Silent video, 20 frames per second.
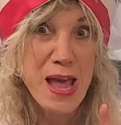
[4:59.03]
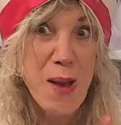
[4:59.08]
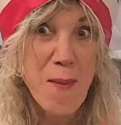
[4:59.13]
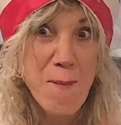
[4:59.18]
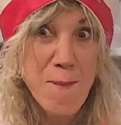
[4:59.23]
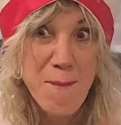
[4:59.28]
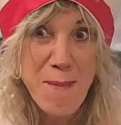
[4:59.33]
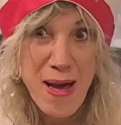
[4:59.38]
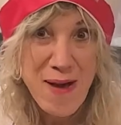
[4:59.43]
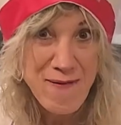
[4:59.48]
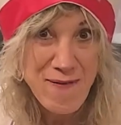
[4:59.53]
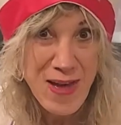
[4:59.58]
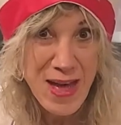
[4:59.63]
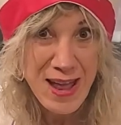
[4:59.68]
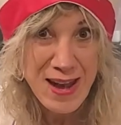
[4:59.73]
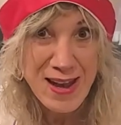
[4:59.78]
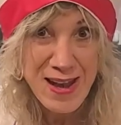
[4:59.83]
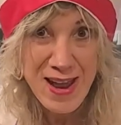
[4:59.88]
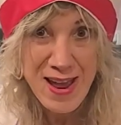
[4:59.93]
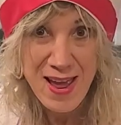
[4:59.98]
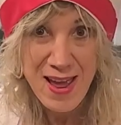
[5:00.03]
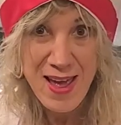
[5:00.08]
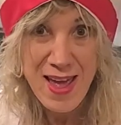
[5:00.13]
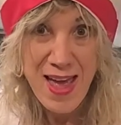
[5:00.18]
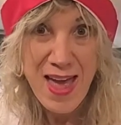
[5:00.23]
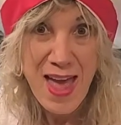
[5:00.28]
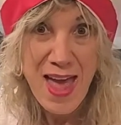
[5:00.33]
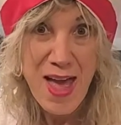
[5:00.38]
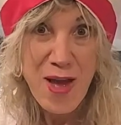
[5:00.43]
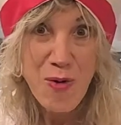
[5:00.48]
a muffin,
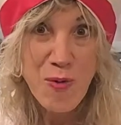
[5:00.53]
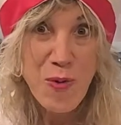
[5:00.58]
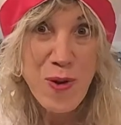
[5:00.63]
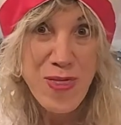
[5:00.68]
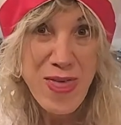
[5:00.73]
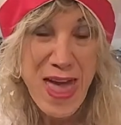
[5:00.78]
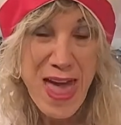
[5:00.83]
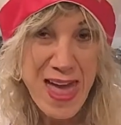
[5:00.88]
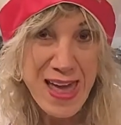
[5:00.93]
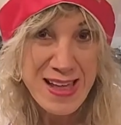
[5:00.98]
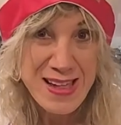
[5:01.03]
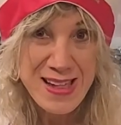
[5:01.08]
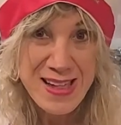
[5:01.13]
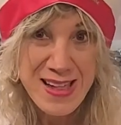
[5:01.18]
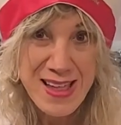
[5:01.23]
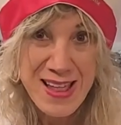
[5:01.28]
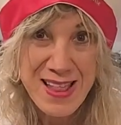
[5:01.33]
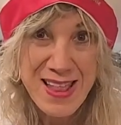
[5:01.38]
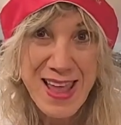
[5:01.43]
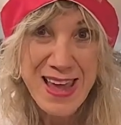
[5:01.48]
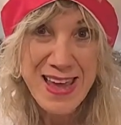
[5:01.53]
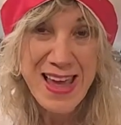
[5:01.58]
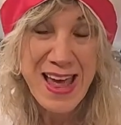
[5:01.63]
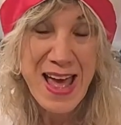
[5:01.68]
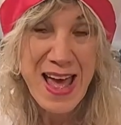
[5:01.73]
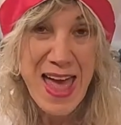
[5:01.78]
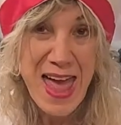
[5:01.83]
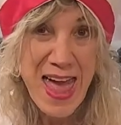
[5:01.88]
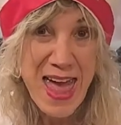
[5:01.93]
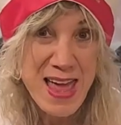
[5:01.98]
with eggs, like an
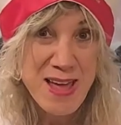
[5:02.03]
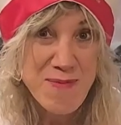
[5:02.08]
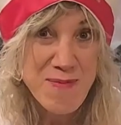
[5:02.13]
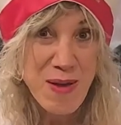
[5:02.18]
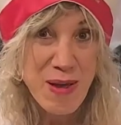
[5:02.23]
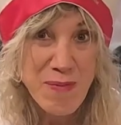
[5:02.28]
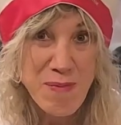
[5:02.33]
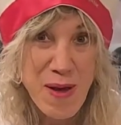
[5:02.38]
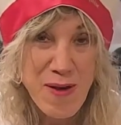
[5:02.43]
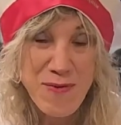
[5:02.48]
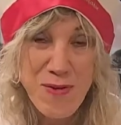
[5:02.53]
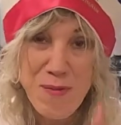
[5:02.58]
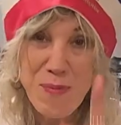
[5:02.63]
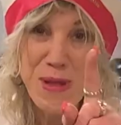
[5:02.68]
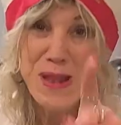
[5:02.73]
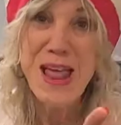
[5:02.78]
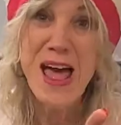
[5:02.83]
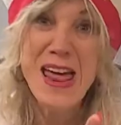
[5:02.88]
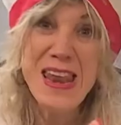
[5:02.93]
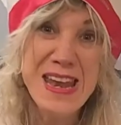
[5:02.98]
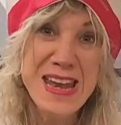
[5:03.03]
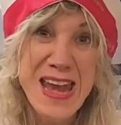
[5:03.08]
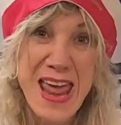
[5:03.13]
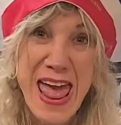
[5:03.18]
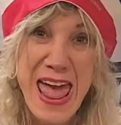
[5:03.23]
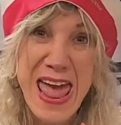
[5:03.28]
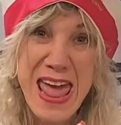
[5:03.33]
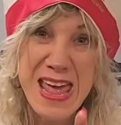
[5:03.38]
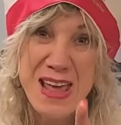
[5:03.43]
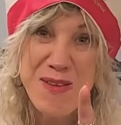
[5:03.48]
egg McMuffin, but not an
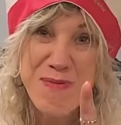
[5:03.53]
egg